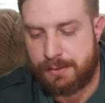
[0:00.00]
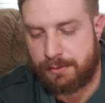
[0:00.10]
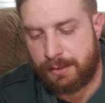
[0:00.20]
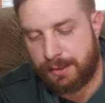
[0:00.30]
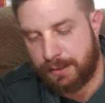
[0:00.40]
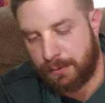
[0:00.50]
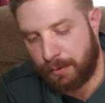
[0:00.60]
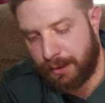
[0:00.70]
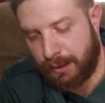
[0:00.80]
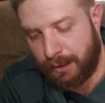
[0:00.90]
So this is
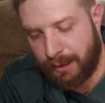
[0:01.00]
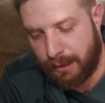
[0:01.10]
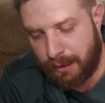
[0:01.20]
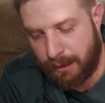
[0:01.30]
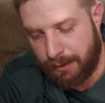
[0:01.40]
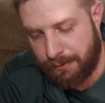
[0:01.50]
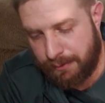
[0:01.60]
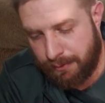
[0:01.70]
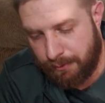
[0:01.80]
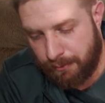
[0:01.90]
where they get
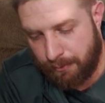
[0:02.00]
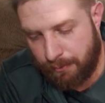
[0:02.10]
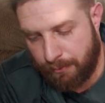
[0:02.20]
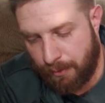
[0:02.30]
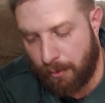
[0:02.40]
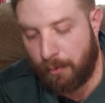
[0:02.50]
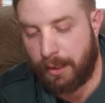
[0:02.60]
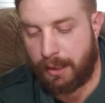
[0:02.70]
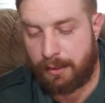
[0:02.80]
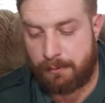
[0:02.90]
into, hold
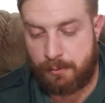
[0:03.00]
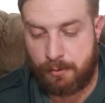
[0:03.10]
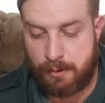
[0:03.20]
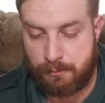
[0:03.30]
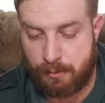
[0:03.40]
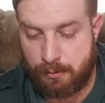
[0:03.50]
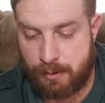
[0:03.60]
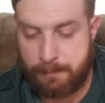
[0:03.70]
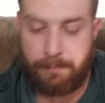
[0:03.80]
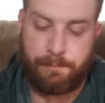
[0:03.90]
on real quick.